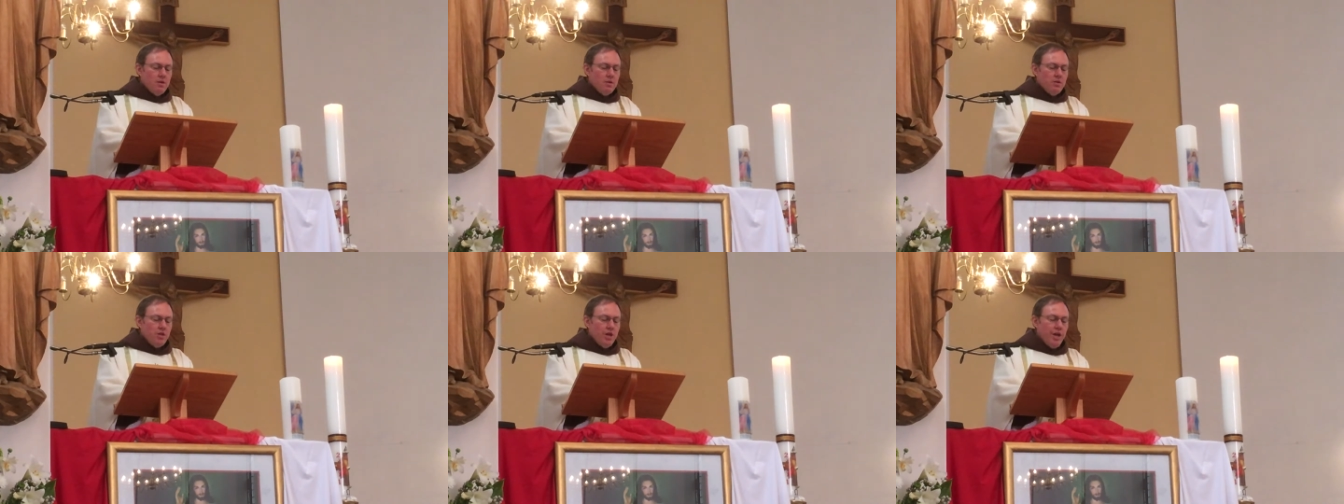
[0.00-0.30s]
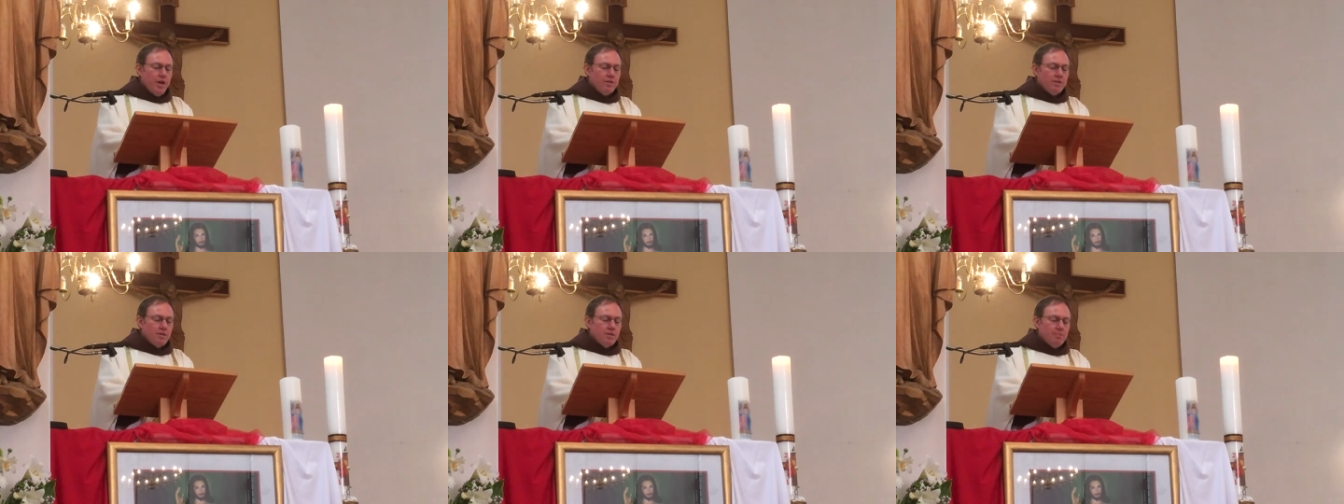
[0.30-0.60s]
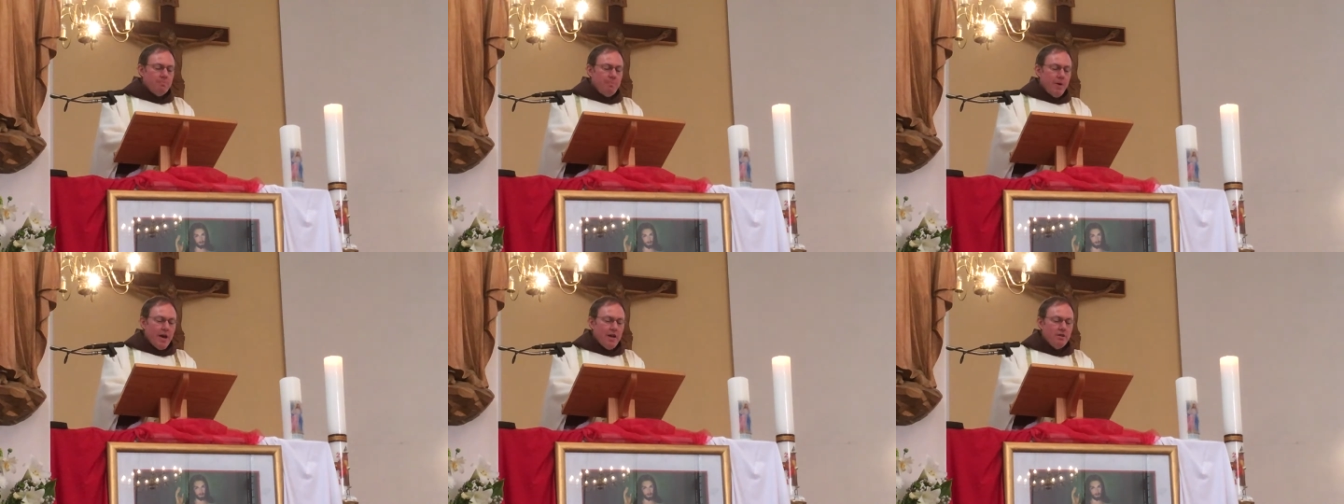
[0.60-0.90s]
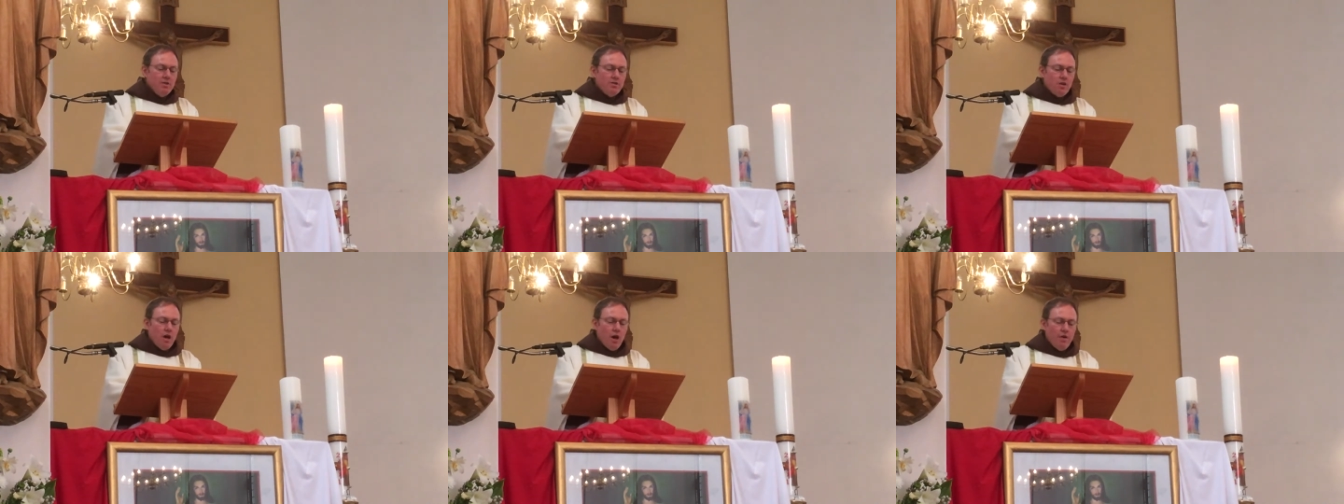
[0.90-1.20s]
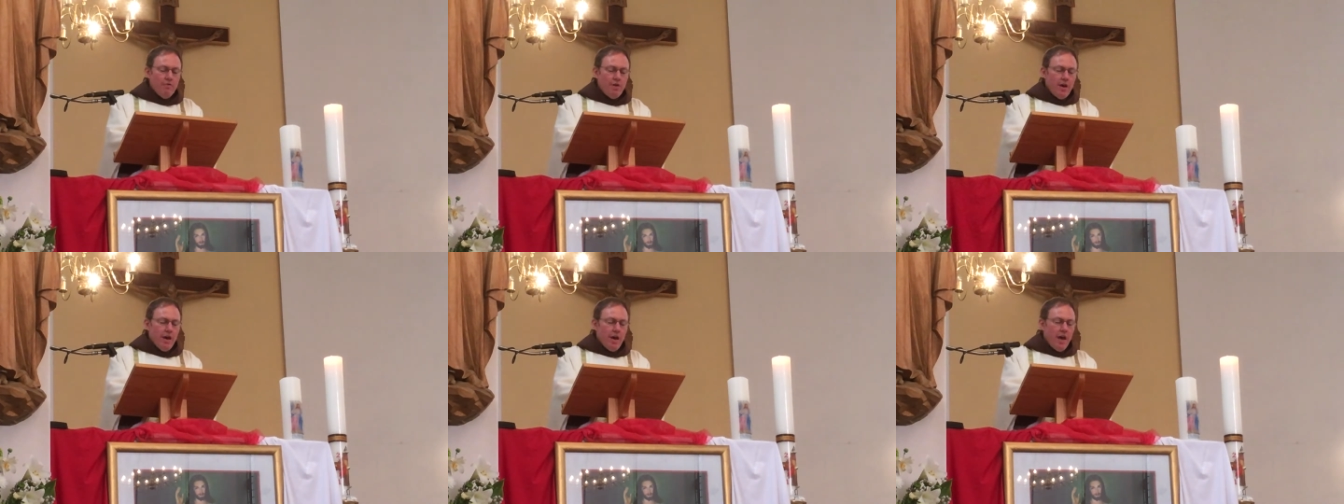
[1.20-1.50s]
Jesus bent
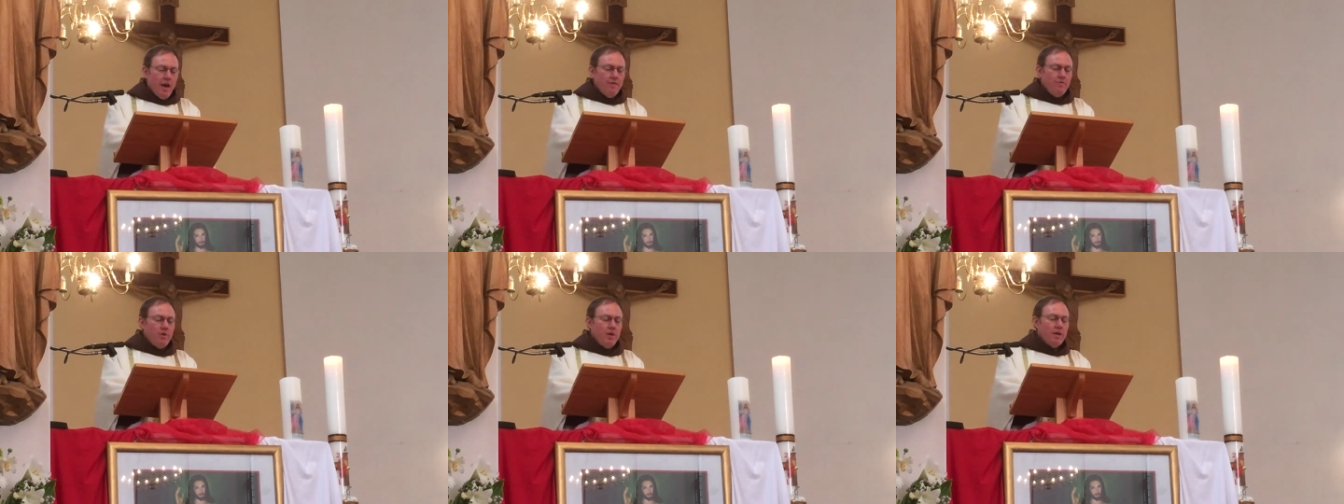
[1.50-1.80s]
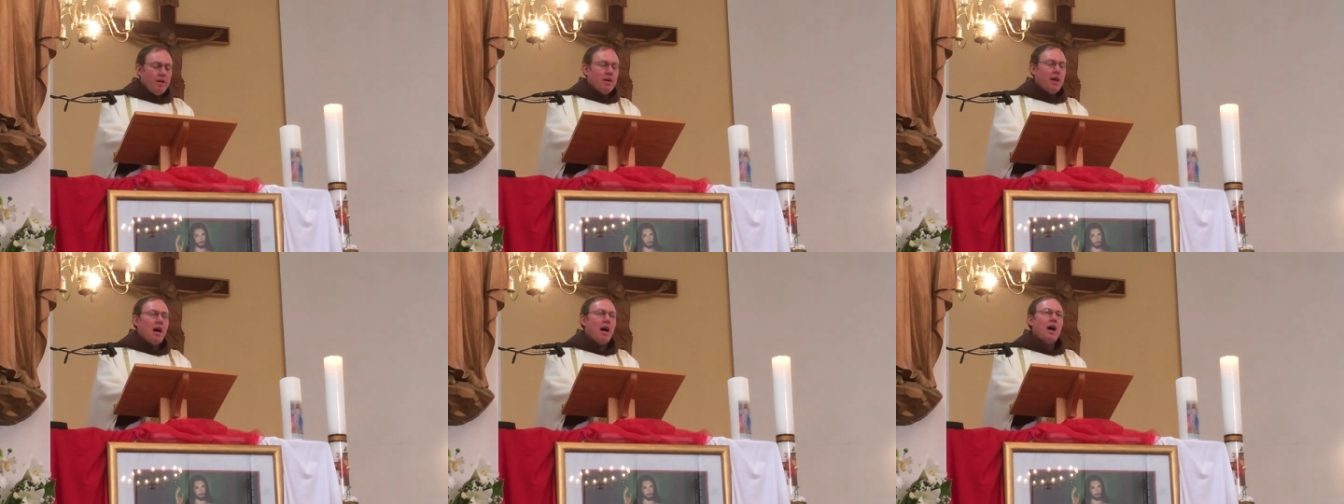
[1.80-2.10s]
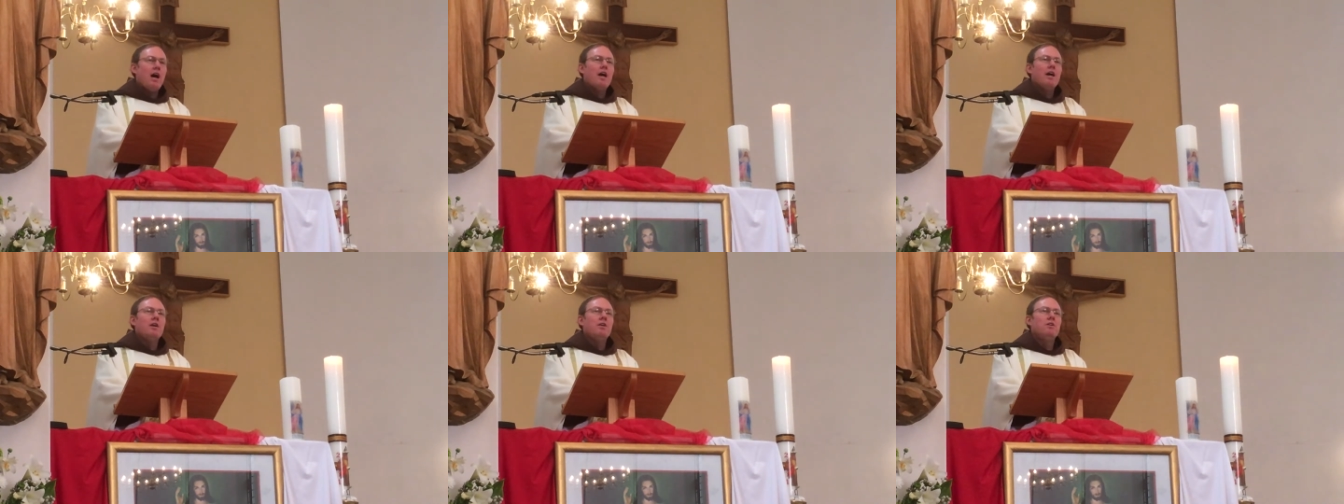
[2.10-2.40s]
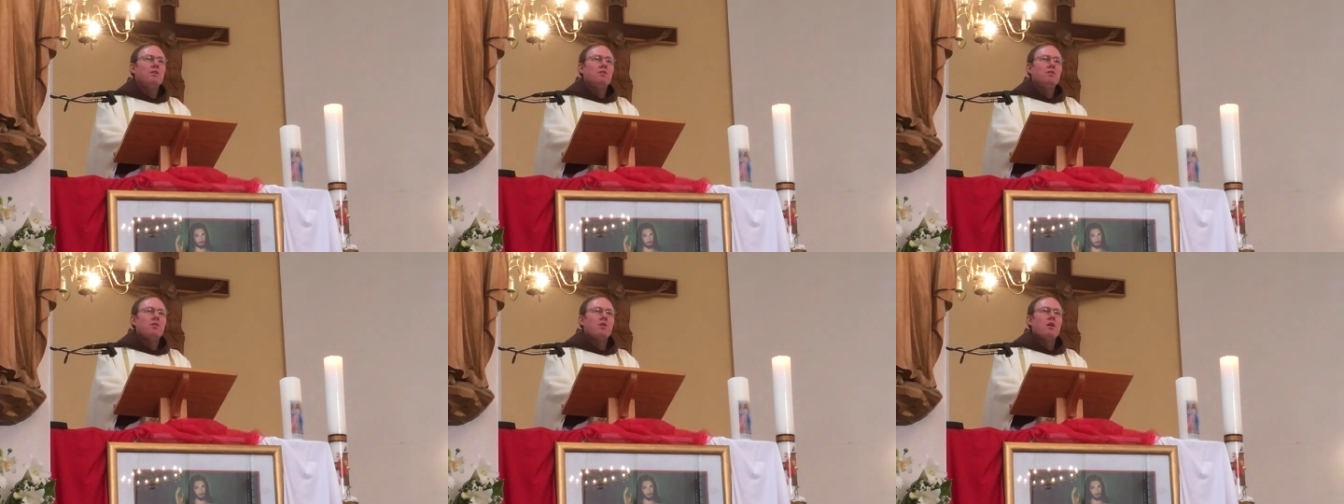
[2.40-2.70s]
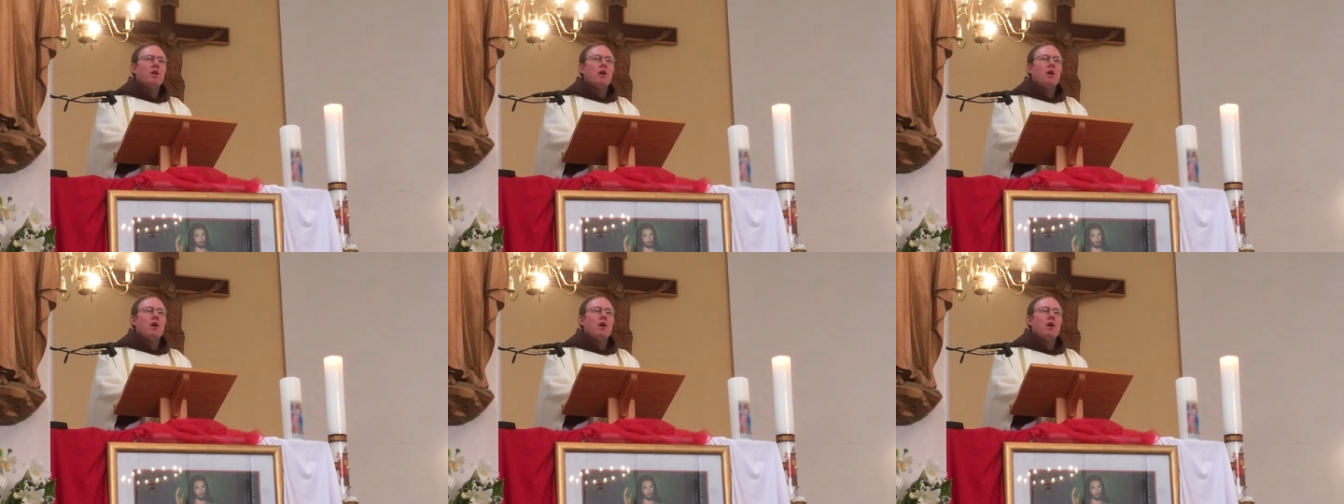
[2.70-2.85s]
over every kind